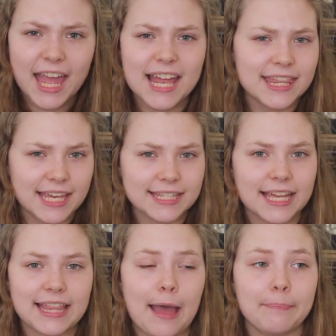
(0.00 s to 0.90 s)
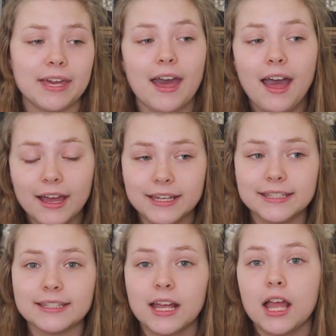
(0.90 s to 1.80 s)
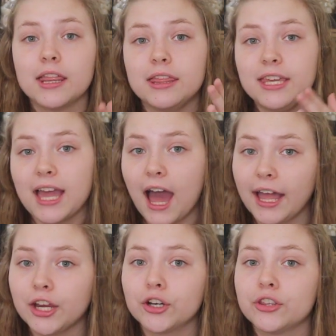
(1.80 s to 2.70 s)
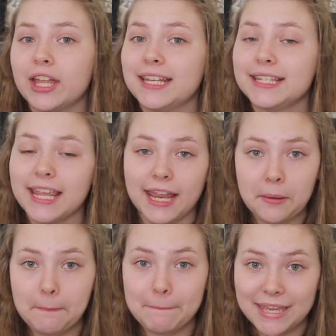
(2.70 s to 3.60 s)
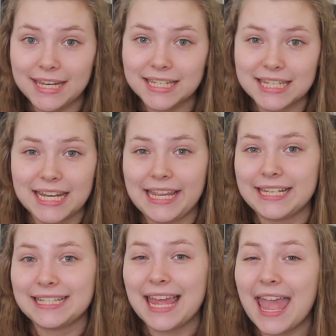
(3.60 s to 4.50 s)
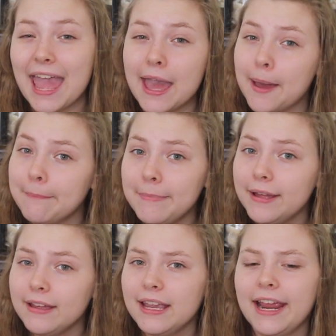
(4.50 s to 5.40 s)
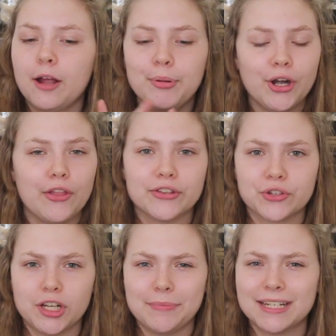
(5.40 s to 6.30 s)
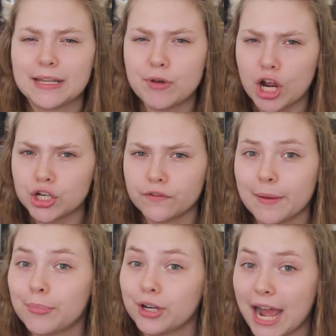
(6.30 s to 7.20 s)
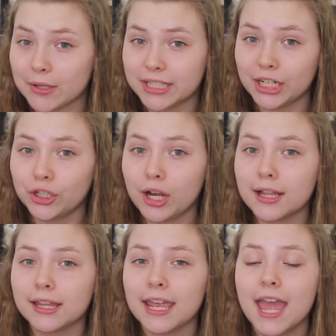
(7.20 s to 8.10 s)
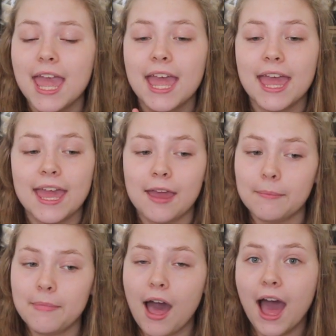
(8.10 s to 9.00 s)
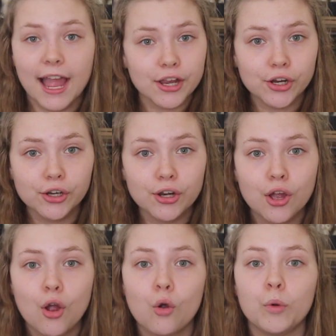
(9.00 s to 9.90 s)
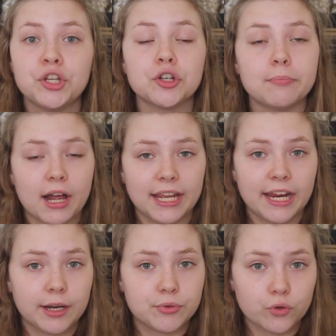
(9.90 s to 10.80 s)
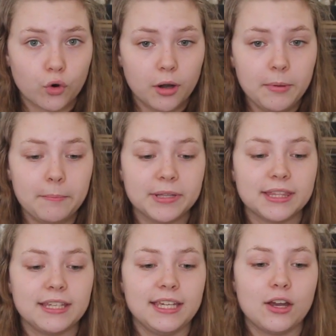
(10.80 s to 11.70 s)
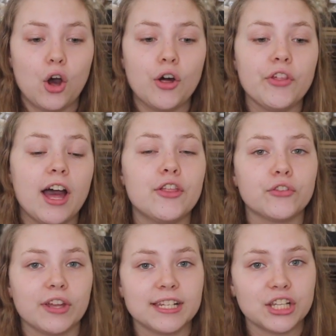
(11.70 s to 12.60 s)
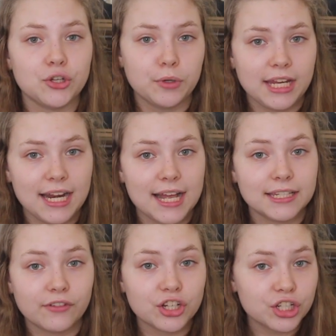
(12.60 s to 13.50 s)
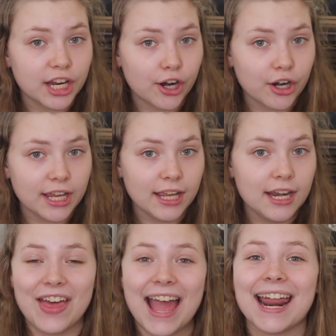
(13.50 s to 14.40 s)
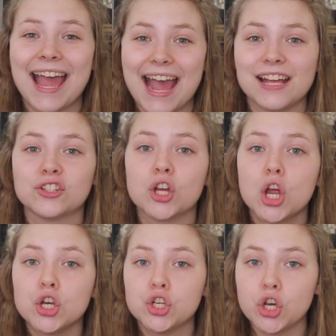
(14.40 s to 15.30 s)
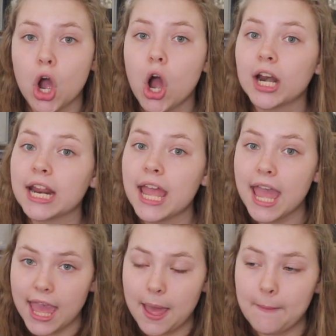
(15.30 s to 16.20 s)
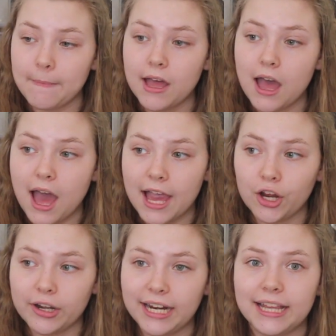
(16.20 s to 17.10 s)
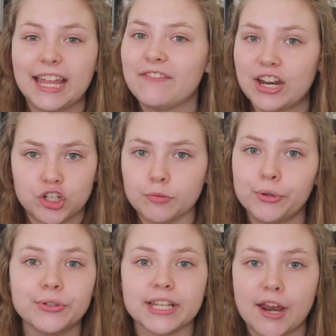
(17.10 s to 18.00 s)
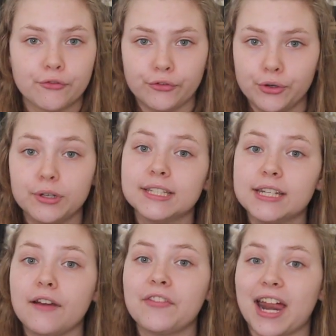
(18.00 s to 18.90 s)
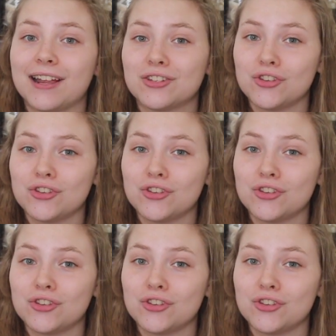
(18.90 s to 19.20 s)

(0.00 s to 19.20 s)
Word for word: and things like that because the iron that is in meat is hem, and I'll put it on the screen because I'm not sure if I'm pronouncing it correctly, hem iron, which your body can absorb, but the all the other things that you eat as a vegetarian, that has non-hem iron in it, like vegetables and fruit and stuff that has